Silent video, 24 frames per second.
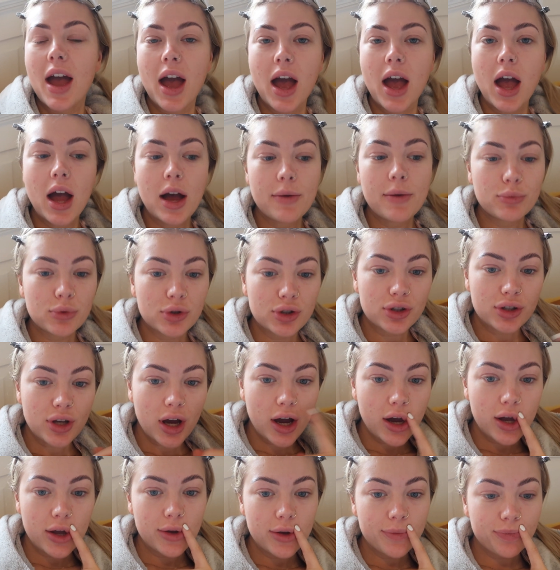Um, so
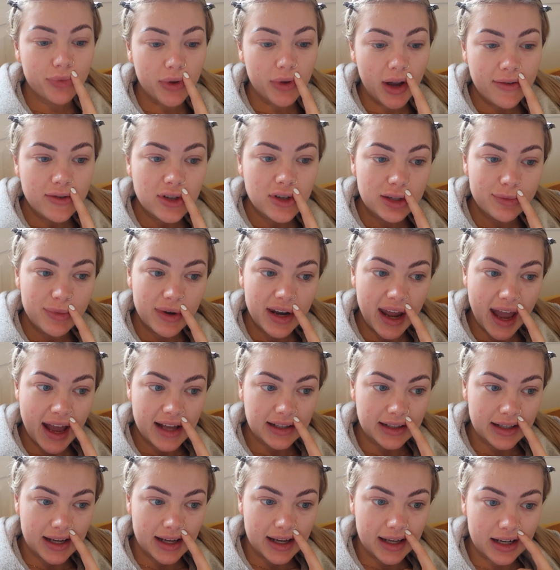I've just been
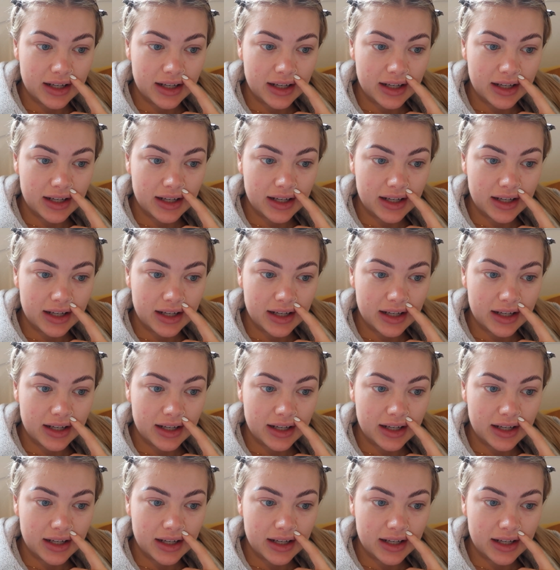editing